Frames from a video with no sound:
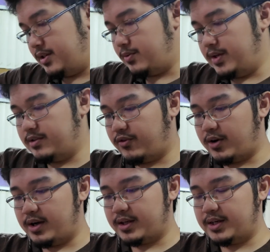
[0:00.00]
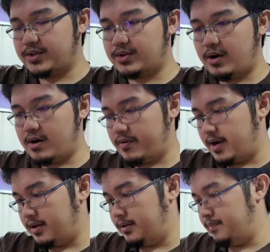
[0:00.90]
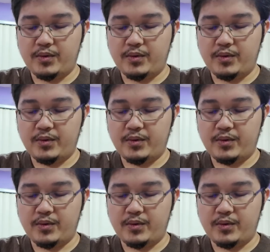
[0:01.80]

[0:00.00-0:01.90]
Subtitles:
This one is for Honkai Star Rail.